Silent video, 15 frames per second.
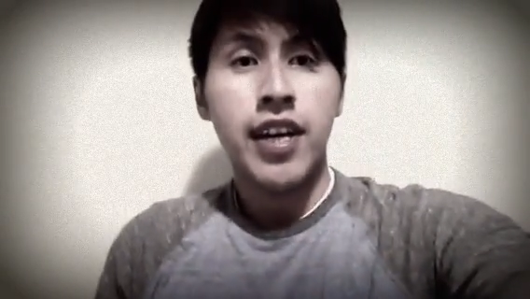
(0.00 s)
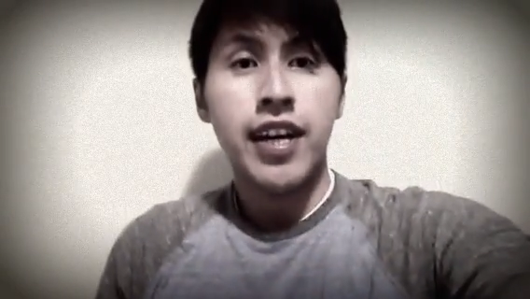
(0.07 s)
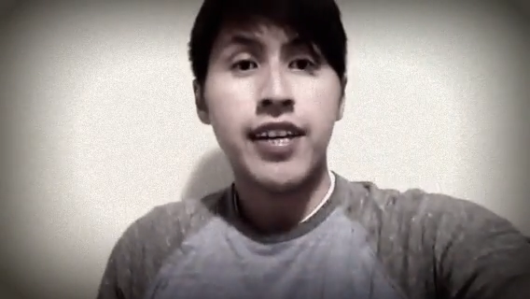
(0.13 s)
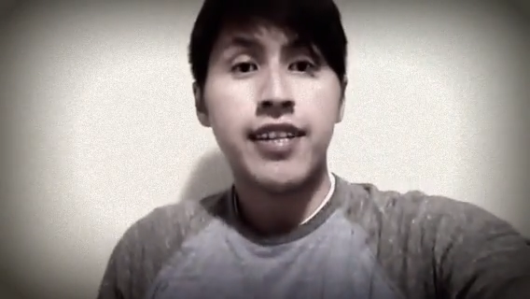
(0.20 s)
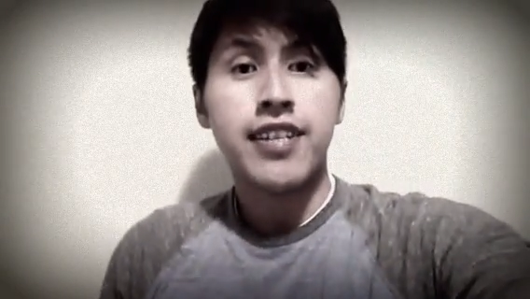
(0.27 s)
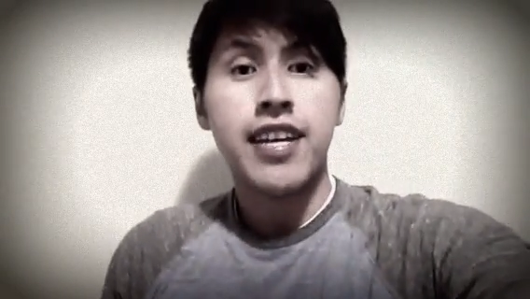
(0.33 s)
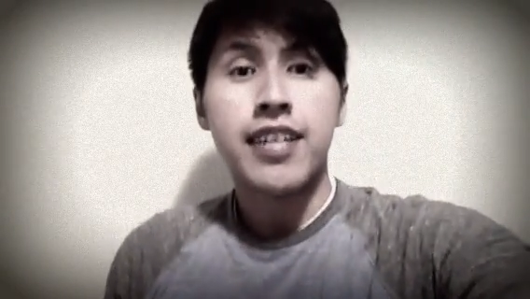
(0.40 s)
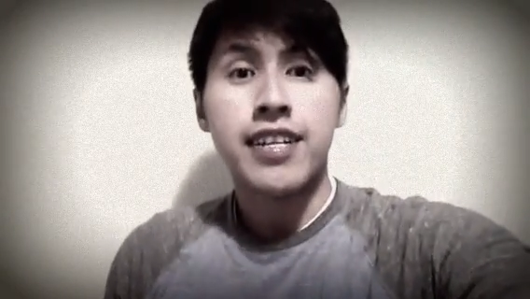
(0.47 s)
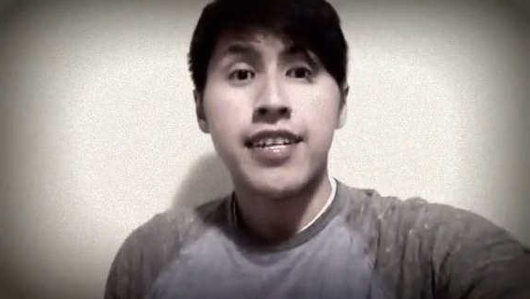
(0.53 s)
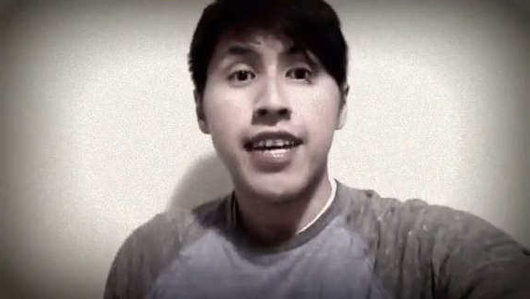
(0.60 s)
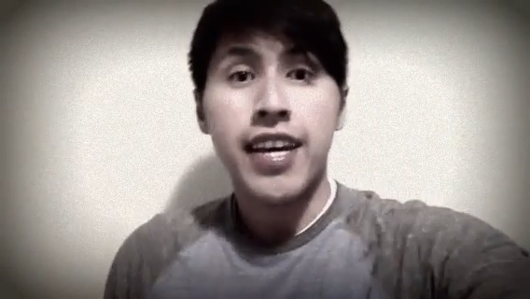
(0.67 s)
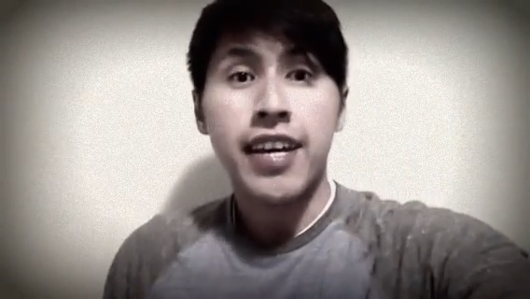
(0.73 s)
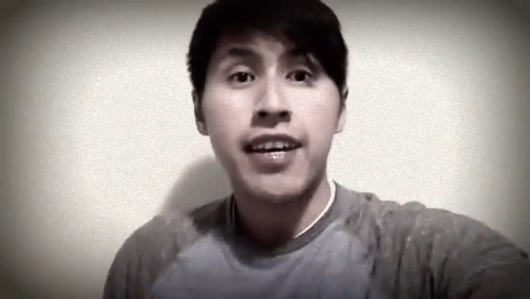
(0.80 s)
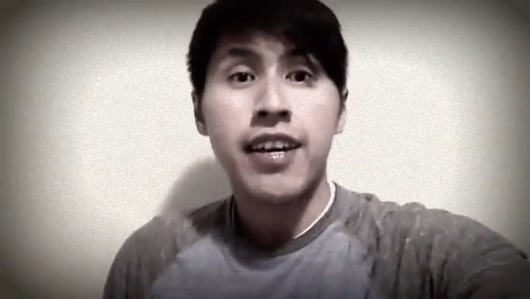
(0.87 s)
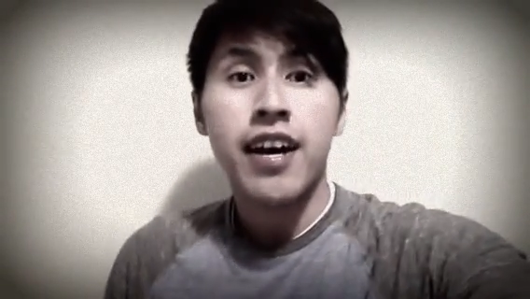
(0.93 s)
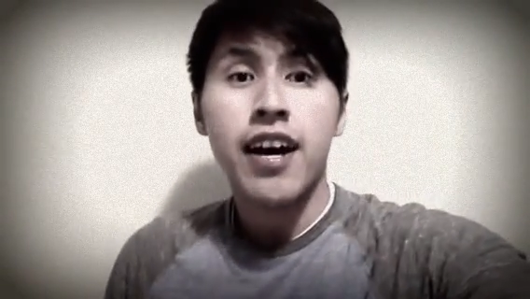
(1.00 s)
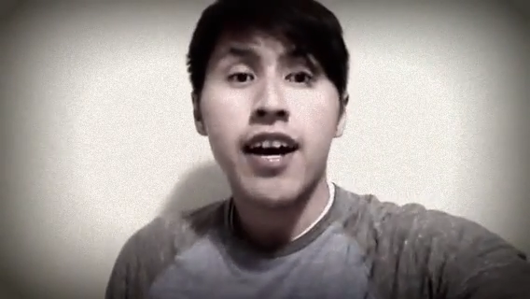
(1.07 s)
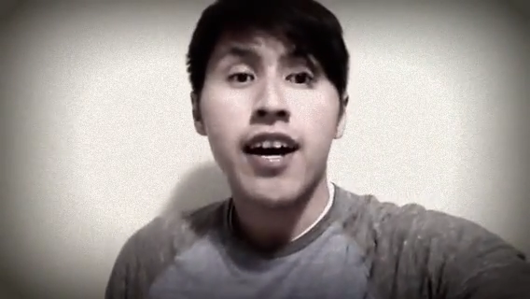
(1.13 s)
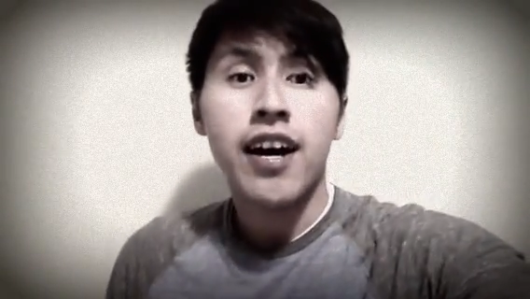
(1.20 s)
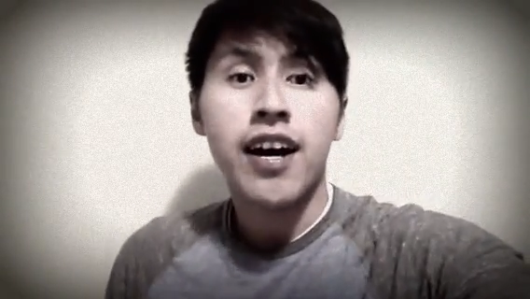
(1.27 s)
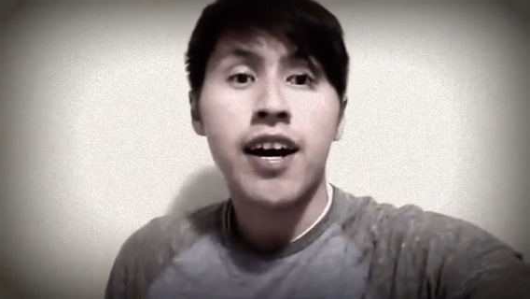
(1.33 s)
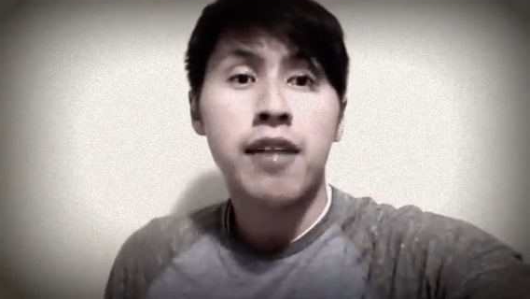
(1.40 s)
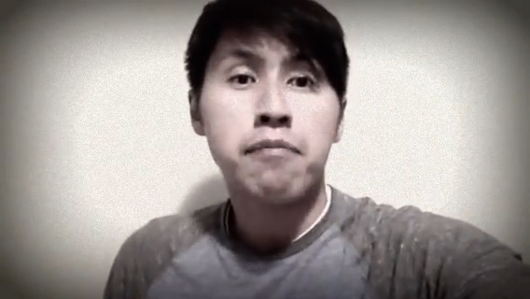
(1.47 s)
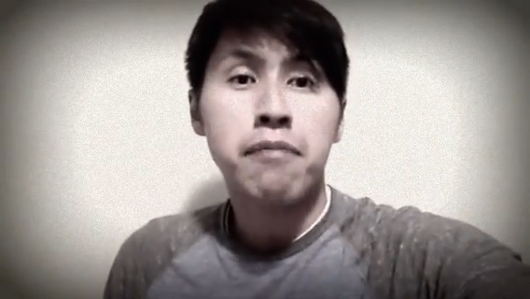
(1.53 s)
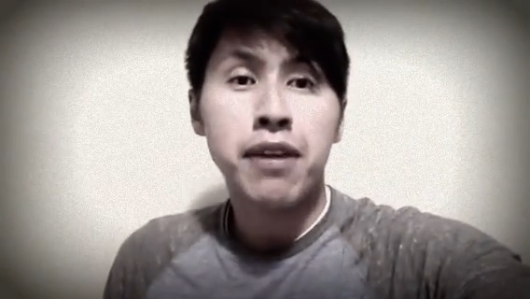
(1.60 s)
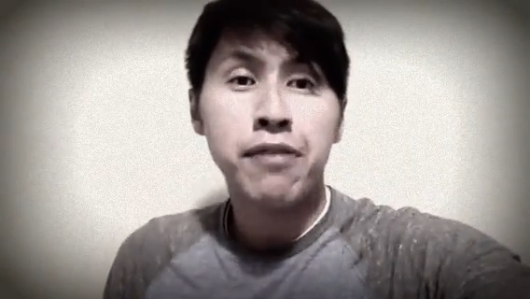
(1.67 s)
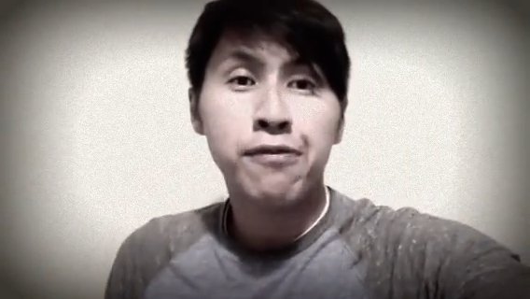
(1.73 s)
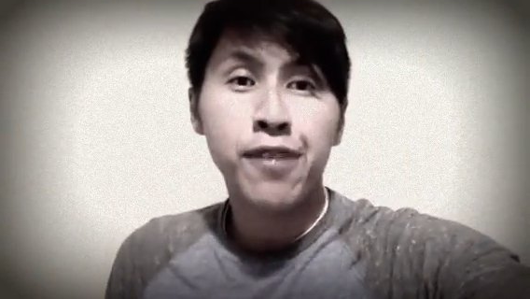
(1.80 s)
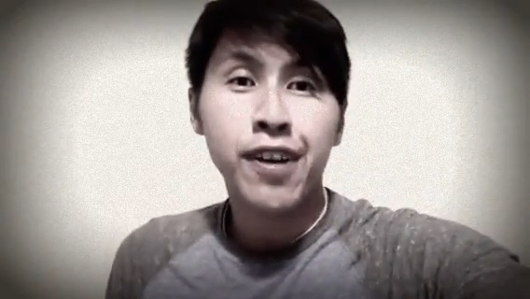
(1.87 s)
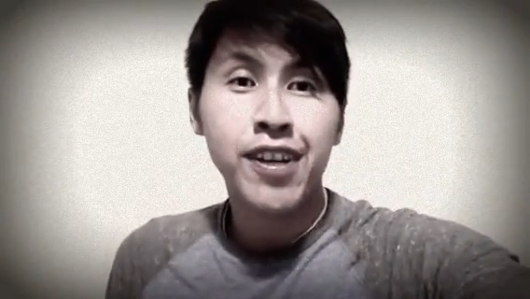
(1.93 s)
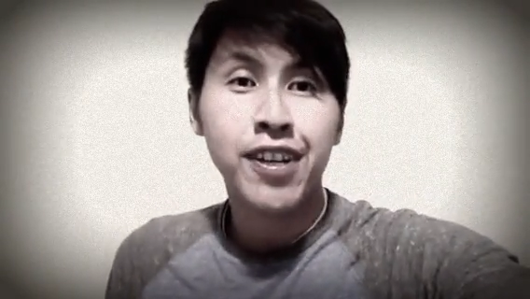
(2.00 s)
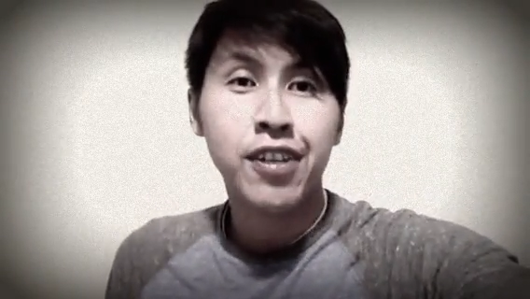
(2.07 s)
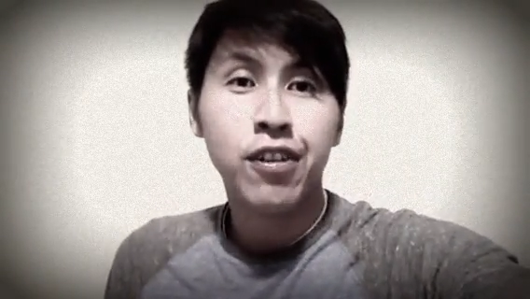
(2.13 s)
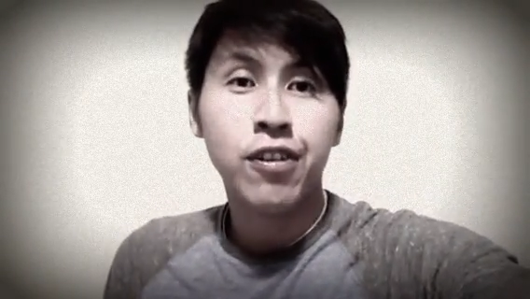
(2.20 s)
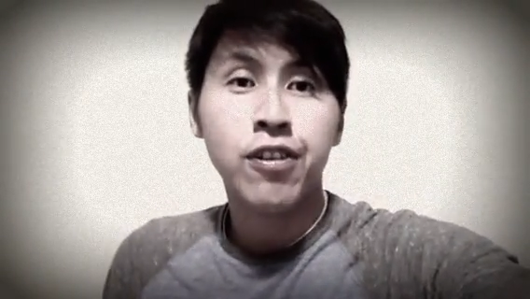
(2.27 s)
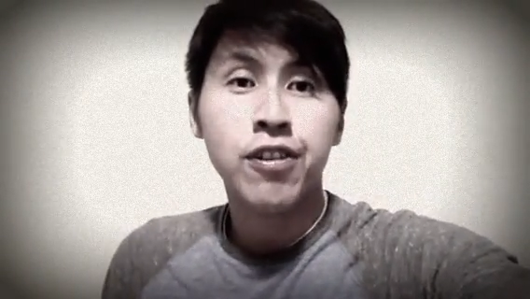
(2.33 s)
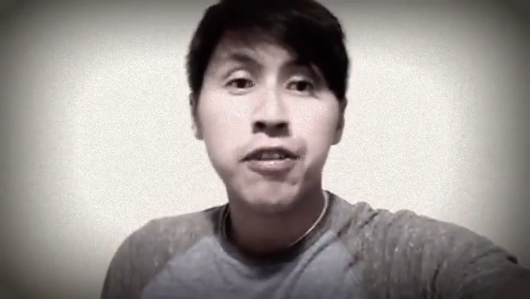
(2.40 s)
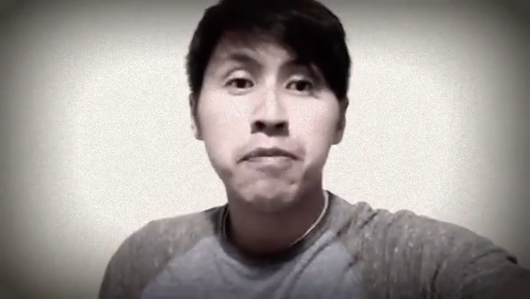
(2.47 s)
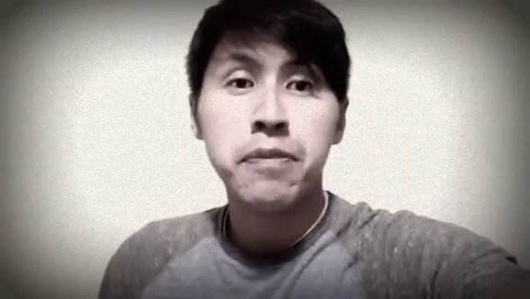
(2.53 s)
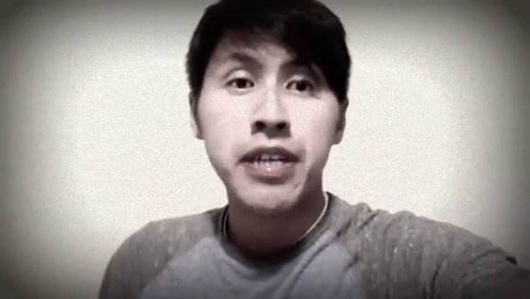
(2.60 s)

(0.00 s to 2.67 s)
Hey Denendeh, uh, my friend encouraged